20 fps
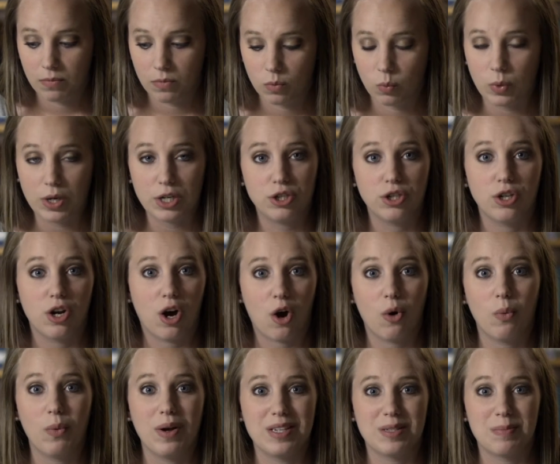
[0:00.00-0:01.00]
we should
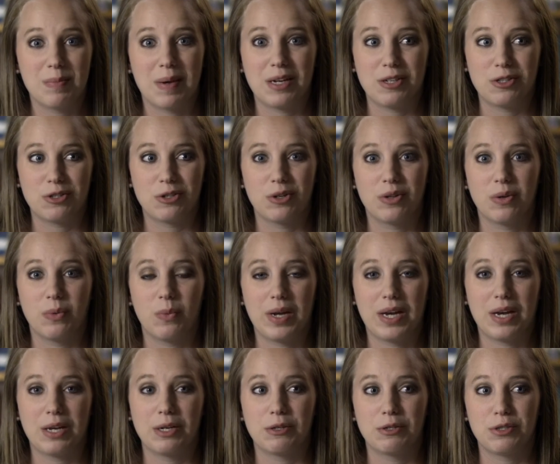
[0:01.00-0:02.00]
always make sure that
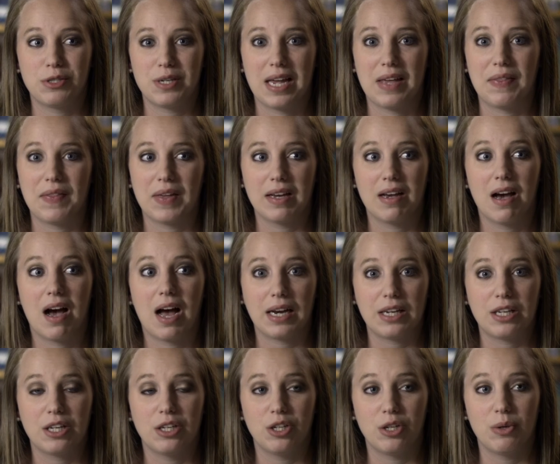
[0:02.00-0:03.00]
we understand that
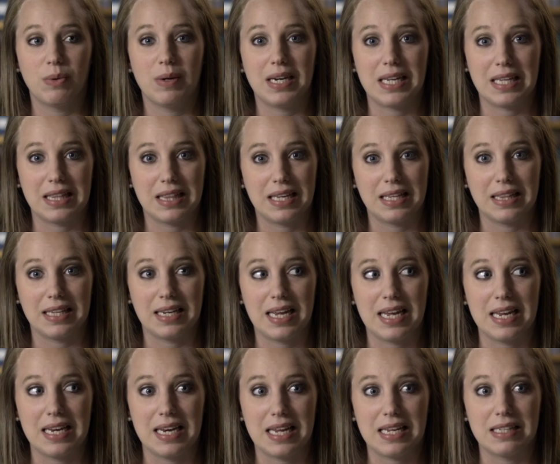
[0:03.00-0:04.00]
God can do anything that
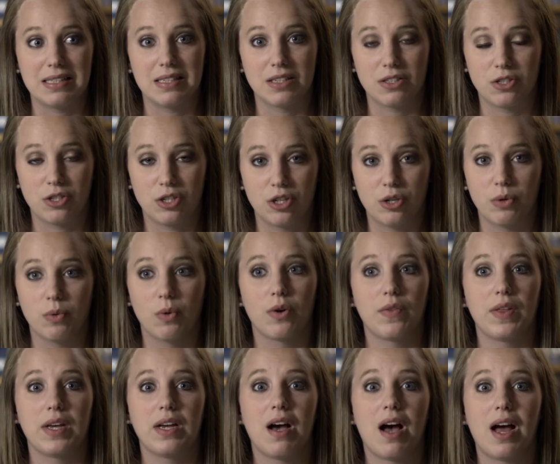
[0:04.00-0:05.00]
he needs us to, or
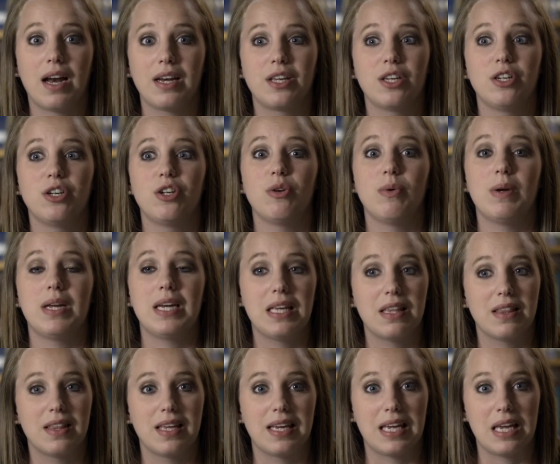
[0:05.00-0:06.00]
that God can do
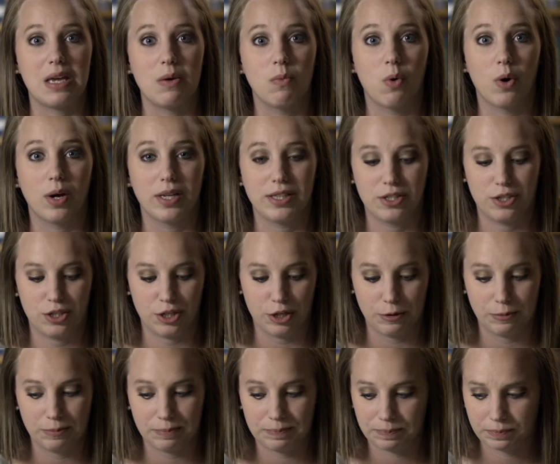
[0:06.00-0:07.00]
anything he wants
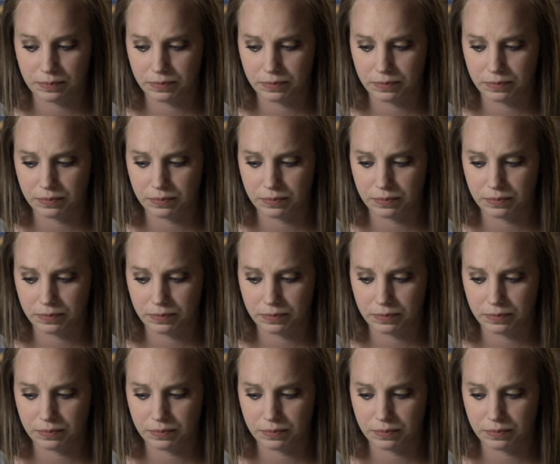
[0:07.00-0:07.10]
to.